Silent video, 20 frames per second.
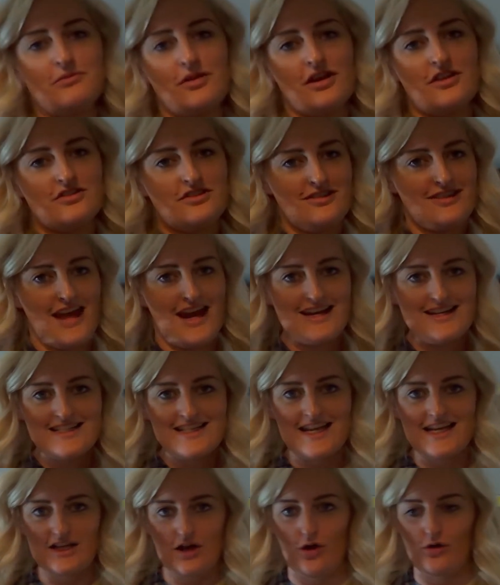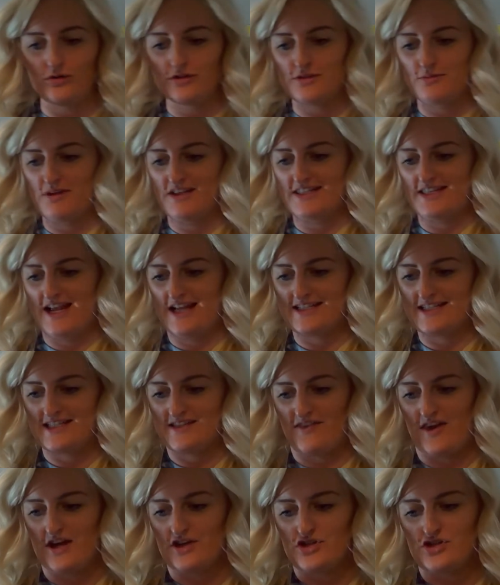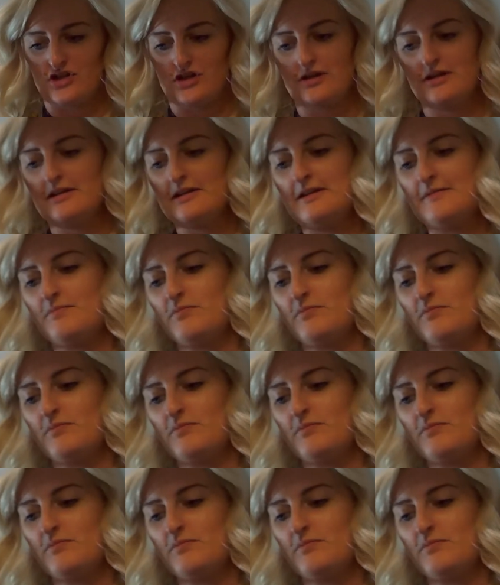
impressed. That is like ultimate satisfaction.